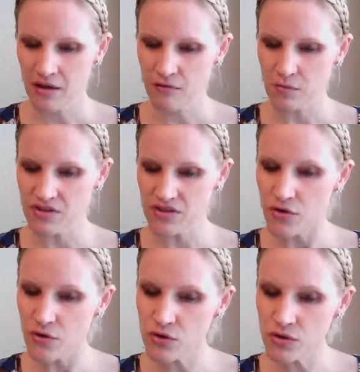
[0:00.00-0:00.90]
from
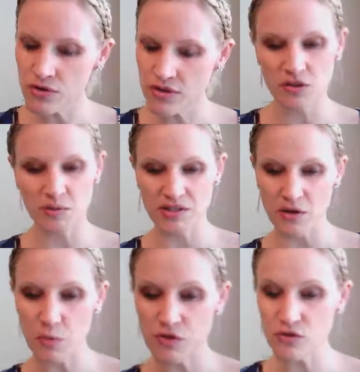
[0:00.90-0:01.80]

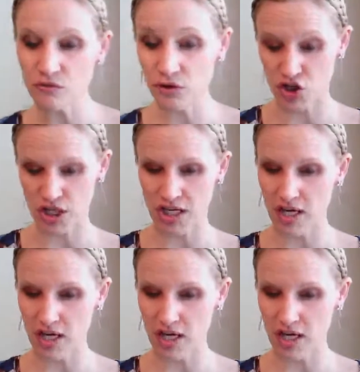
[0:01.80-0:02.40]
southwestern Virginia